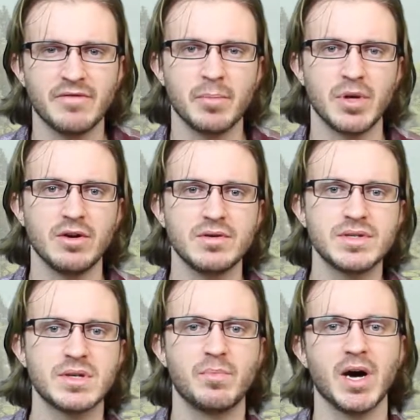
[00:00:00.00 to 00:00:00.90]

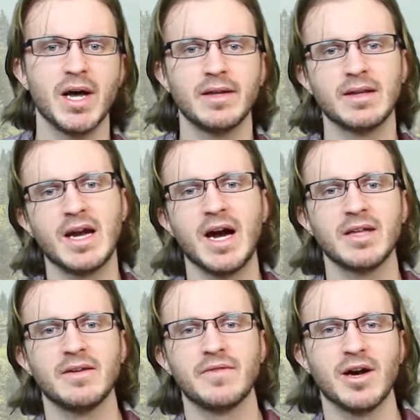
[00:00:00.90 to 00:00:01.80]
boost, but
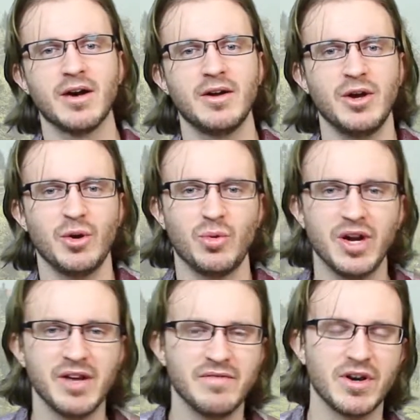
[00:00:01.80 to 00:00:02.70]
kind of a
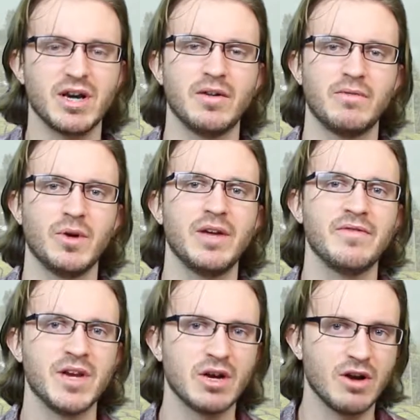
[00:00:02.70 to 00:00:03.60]

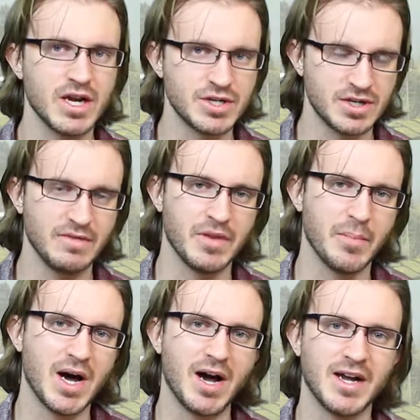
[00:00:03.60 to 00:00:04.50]
reinvigoration of the
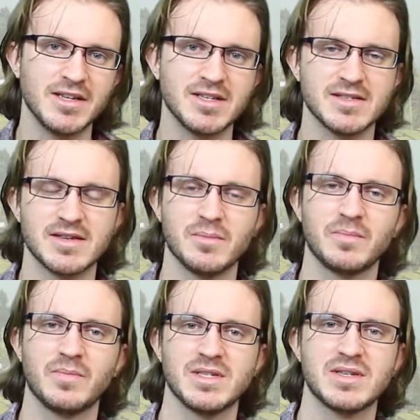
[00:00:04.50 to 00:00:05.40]
mind and some
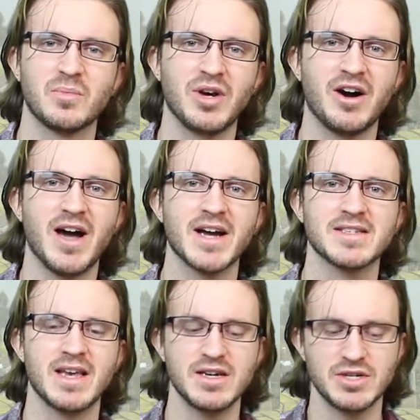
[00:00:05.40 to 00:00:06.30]

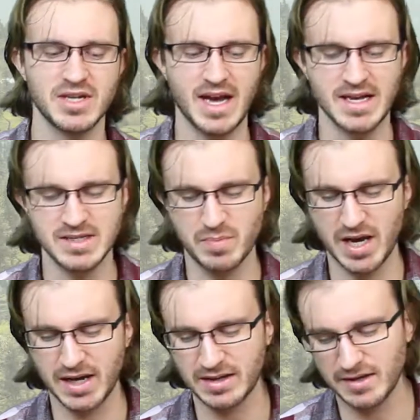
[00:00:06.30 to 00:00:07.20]
relaxation
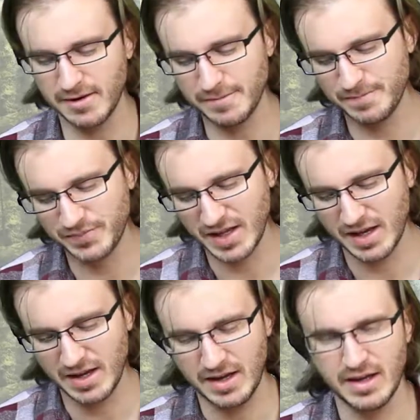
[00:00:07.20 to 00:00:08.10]
aspect.
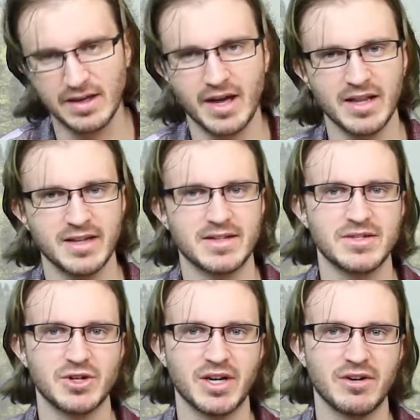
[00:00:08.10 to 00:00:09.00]
I like to
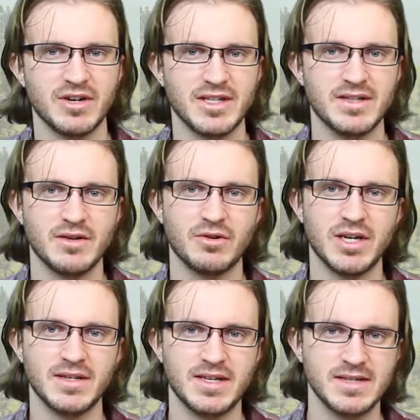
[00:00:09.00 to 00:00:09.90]
drink
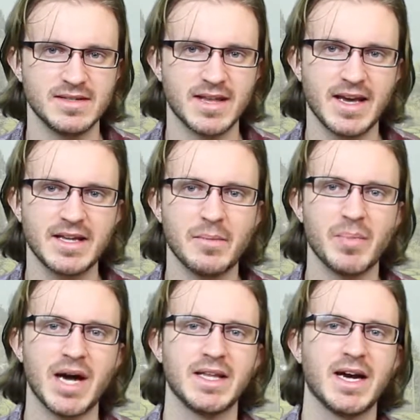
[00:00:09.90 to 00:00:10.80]
green teas then, and
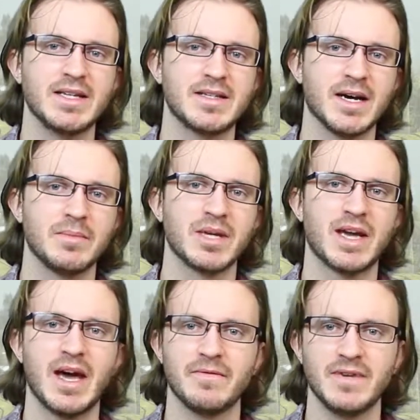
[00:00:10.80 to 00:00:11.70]
by nighttime the
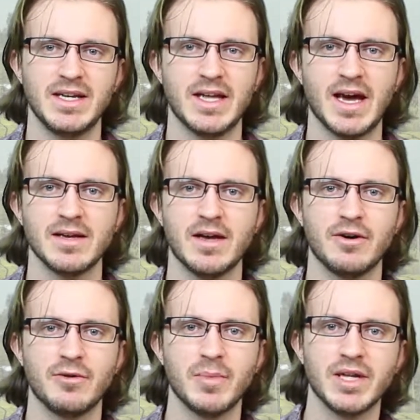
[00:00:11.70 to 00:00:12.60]
caffeine
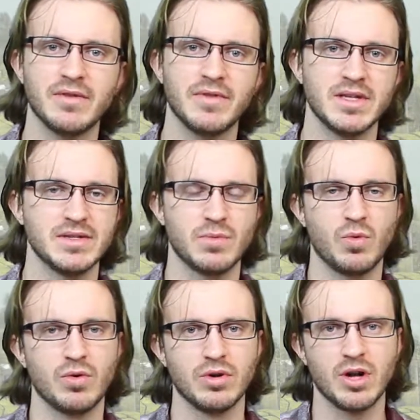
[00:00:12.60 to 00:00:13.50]
element of it is
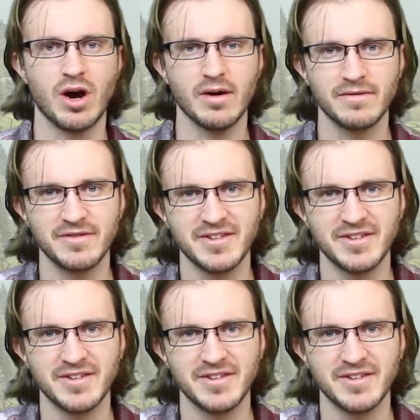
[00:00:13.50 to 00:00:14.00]
worn off.